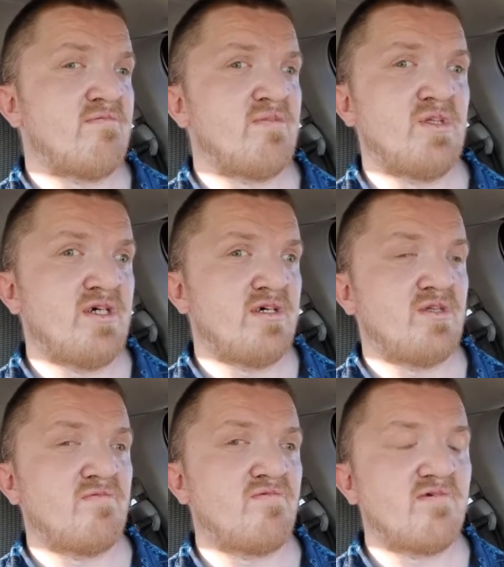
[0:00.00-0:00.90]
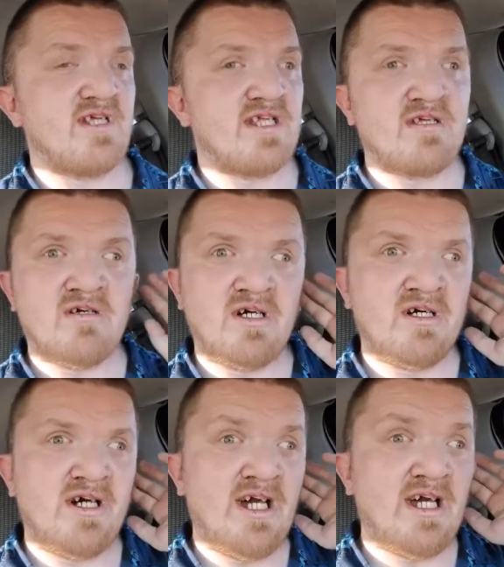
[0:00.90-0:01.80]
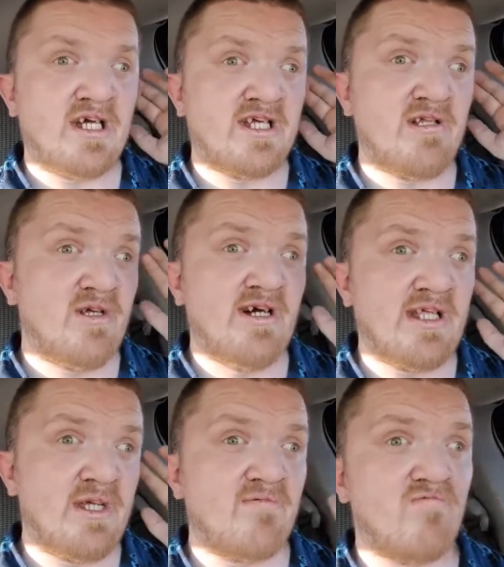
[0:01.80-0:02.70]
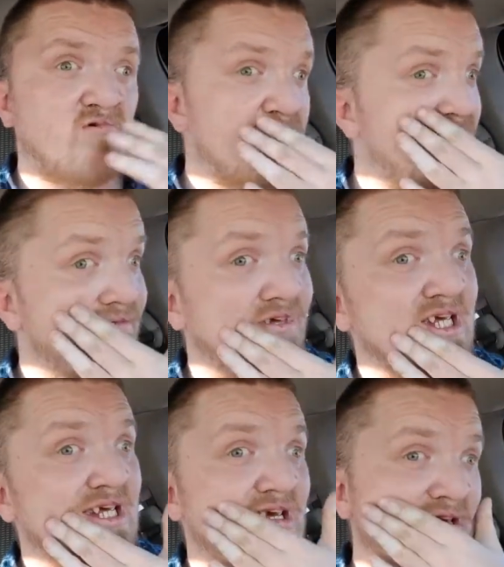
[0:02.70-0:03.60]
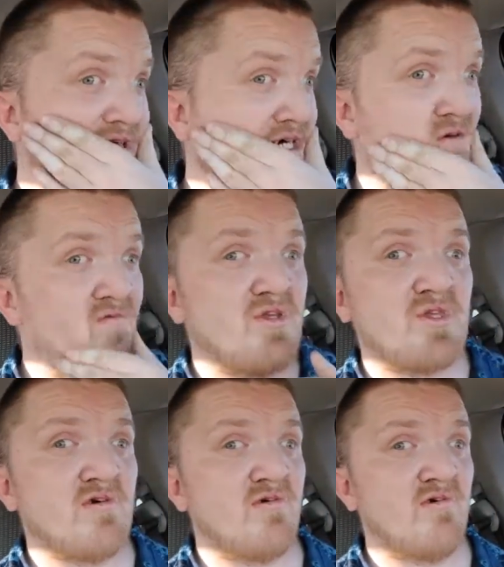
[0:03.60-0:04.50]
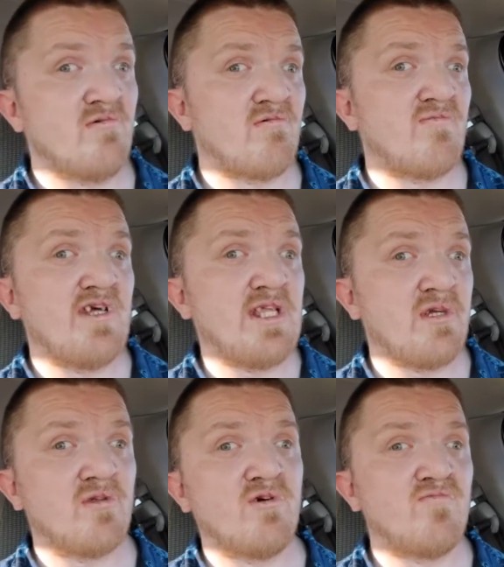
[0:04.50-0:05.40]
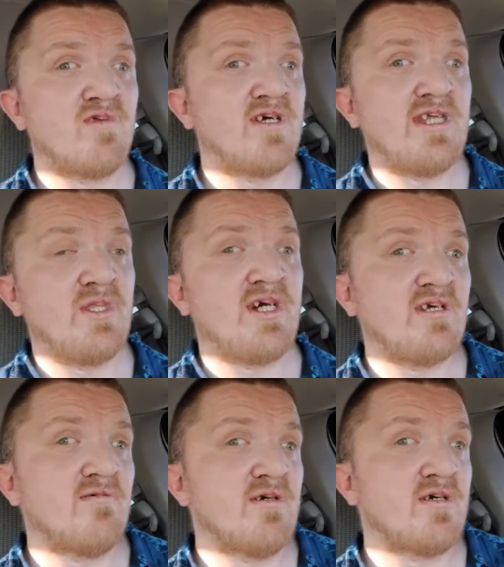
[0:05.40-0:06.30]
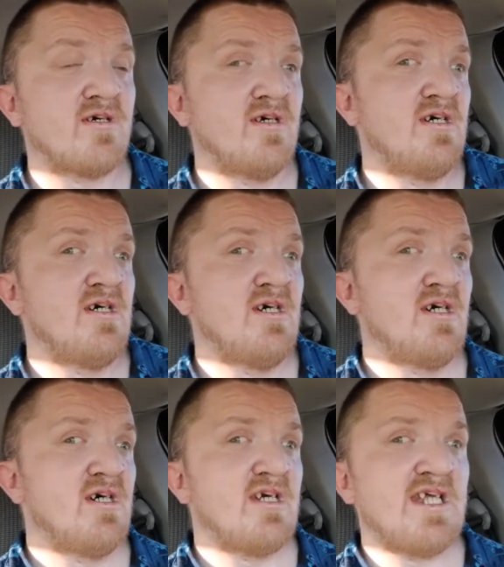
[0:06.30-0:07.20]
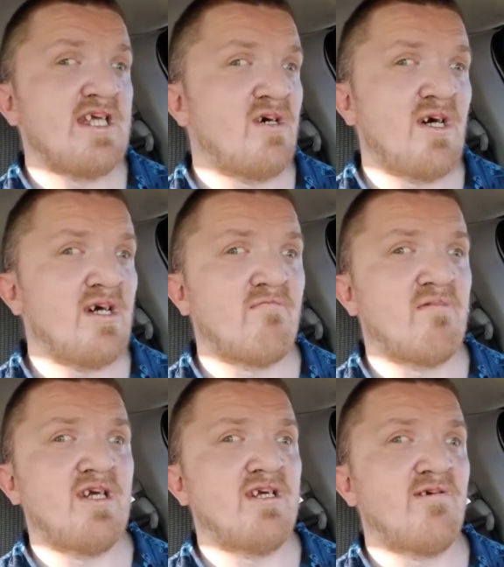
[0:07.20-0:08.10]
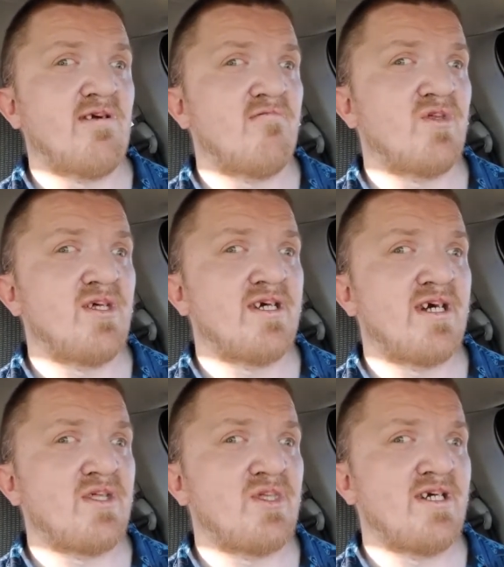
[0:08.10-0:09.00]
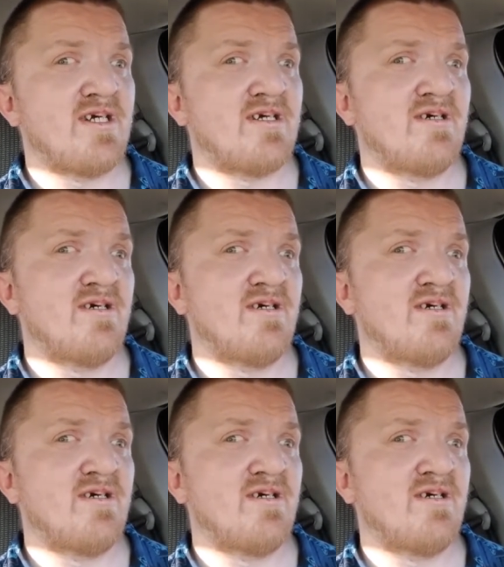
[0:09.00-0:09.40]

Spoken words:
the first I had a 2000 F450 and went through and replaced the glow plugs in that truck. Still had issues with it. I think